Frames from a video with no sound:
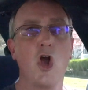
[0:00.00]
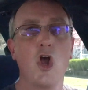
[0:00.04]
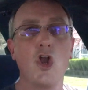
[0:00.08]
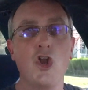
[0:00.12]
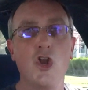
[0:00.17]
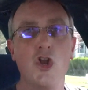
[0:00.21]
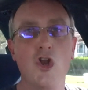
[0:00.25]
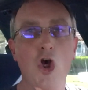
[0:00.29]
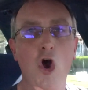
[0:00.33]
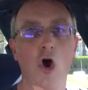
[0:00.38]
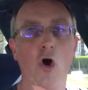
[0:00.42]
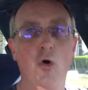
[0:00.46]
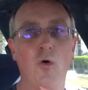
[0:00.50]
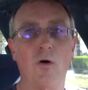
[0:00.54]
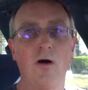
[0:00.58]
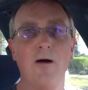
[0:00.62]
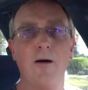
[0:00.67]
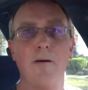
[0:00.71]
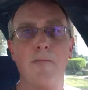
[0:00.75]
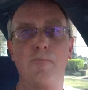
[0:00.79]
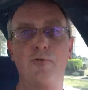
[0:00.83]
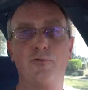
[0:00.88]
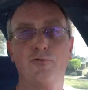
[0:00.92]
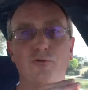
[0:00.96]
no
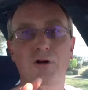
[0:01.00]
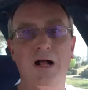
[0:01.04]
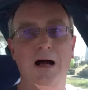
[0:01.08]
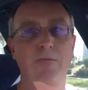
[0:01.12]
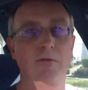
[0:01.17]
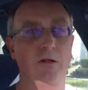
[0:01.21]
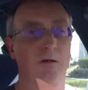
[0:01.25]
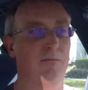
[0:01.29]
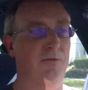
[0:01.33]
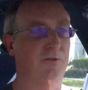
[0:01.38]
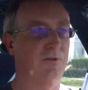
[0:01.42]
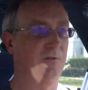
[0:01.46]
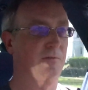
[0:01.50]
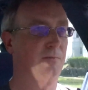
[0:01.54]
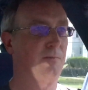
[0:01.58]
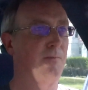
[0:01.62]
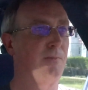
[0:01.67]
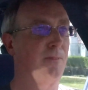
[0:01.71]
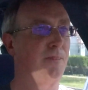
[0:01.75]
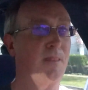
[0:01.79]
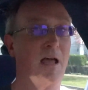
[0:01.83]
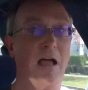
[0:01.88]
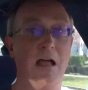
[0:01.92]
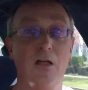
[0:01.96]
problems.
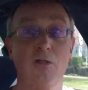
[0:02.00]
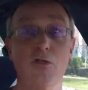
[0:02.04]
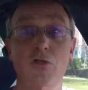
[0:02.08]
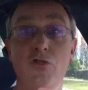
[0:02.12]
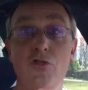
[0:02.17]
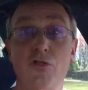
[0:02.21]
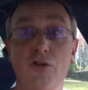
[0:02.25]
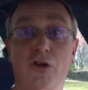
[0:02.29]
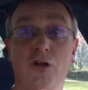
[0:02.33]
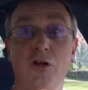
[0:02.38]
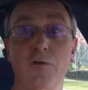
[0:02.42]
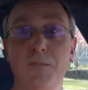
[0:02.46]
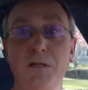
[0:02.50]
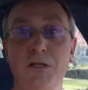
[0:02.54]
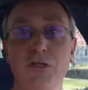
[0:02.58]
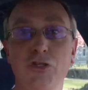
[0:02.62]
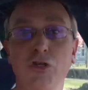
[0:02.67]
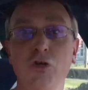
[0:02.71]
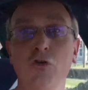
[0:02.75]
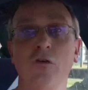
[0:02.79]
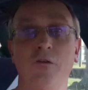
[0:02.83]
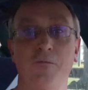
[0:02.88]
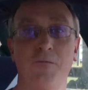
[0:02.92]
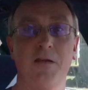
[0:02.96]
There could be
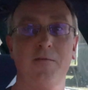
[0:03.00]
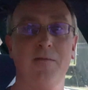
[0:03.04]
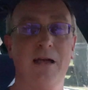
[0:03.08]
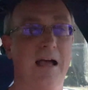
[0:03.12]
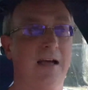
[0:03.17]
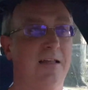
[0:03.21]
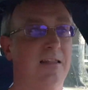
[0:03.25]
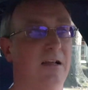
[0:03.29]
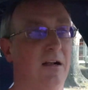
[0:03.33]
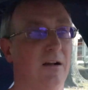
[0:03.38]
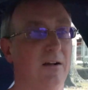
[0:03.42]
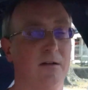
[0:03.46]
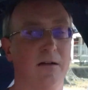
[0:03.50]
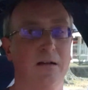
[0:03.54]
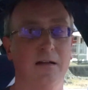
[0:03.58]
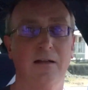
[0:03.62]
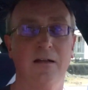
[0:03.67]
two of me back there.